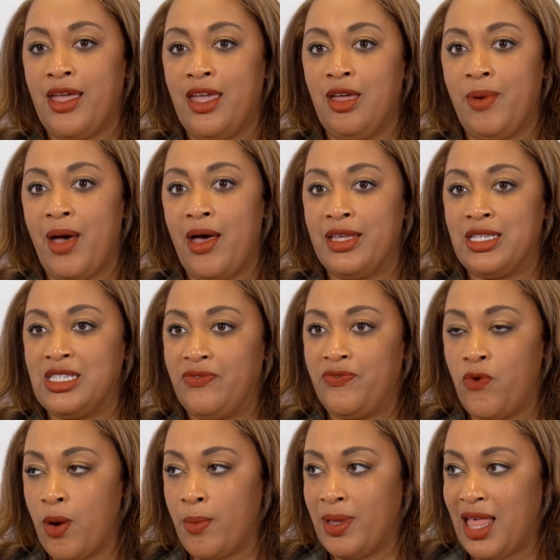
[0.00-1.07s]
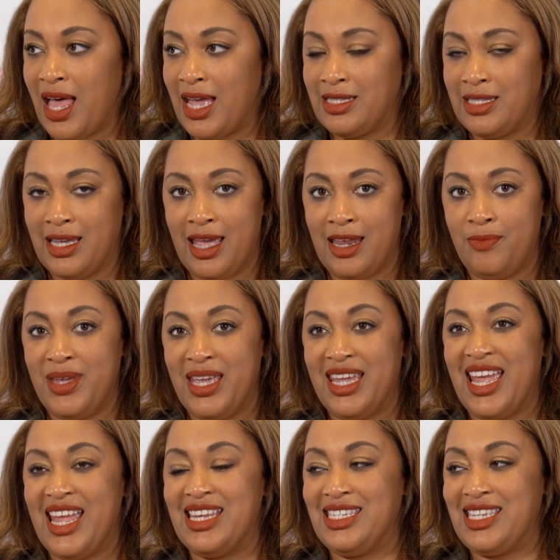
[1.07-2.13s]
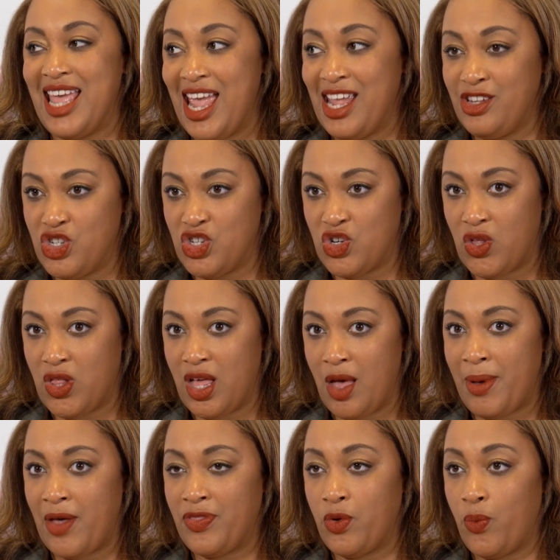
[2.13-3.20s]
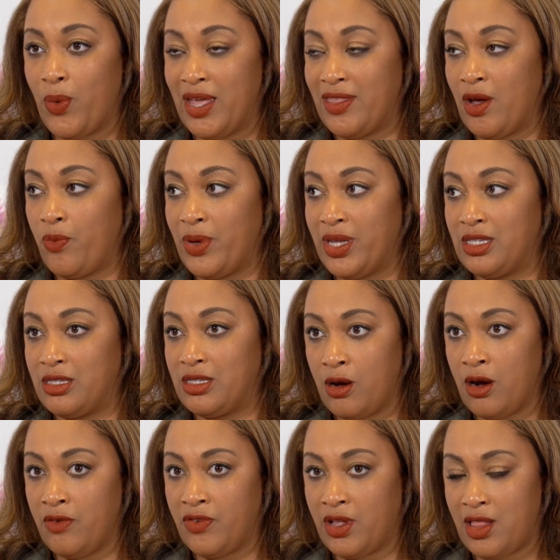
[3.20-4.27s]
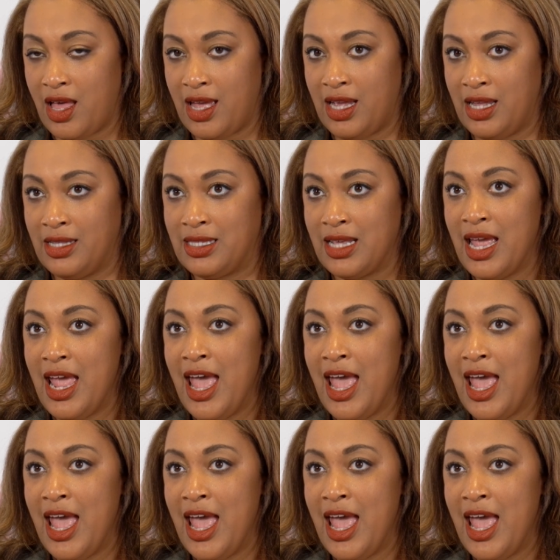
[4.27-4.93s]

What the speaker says: about is formalizing and being intentional about the way that we serve clients